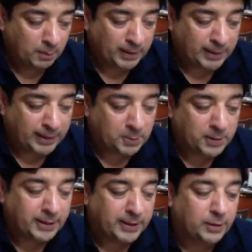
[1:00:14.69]
But let
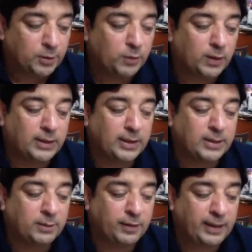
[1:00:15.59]
me tell you what
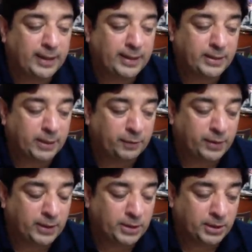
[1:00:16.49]
is freelance
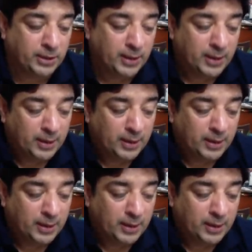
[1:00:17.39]
definition.